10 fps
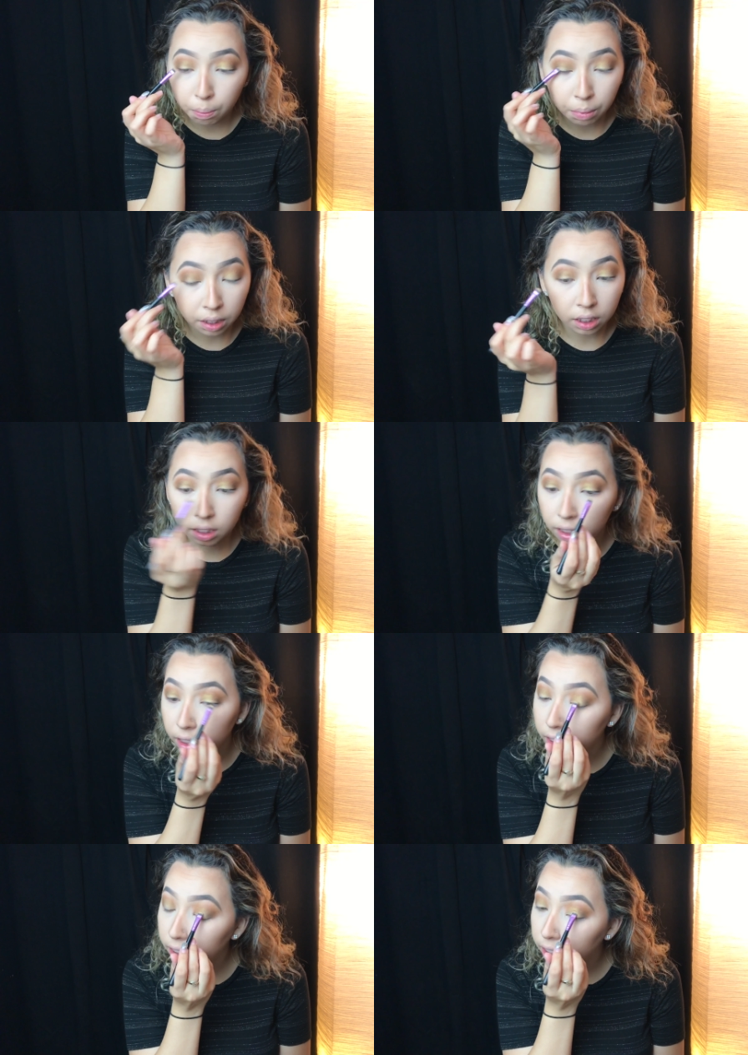But
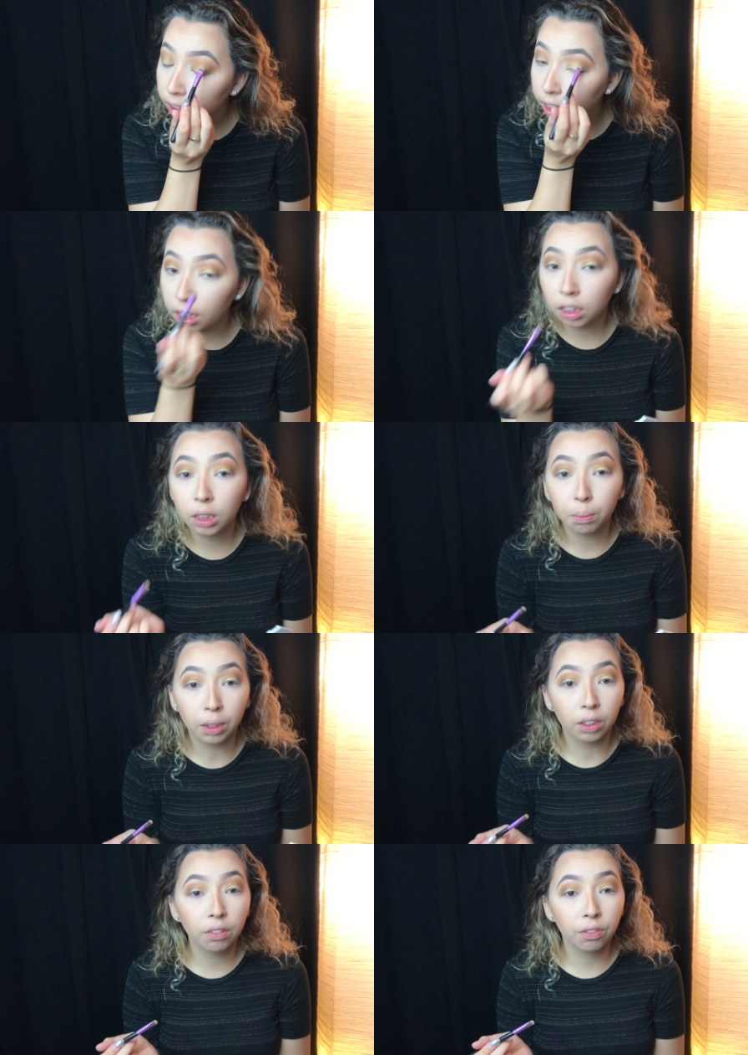that looks
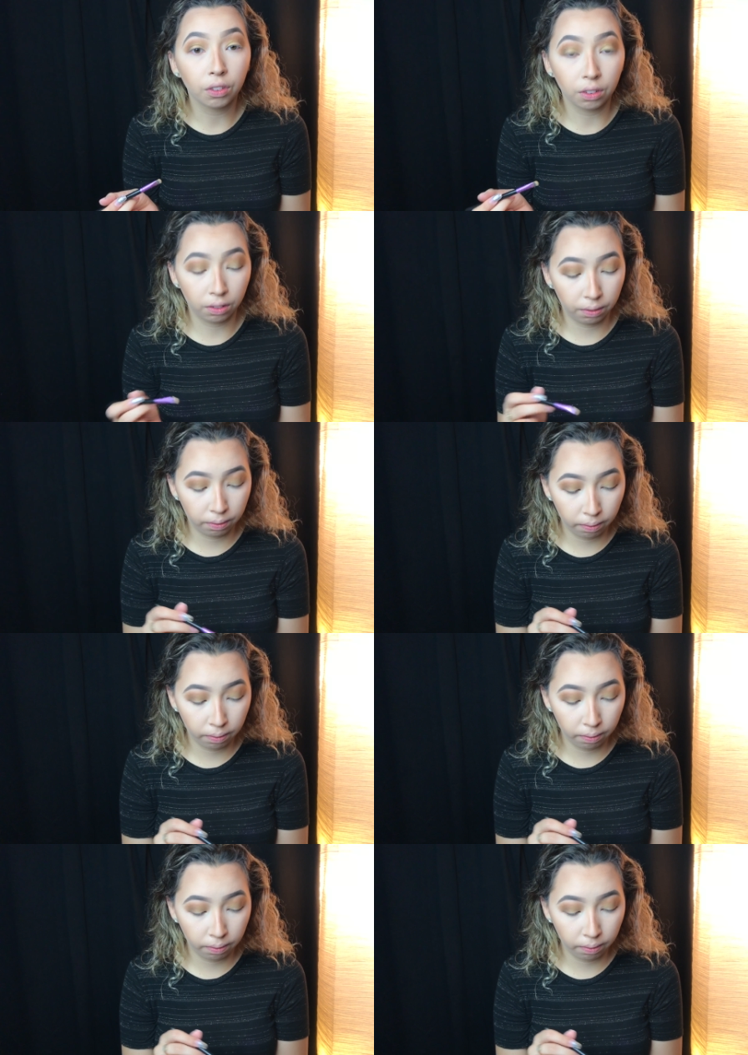beautiful.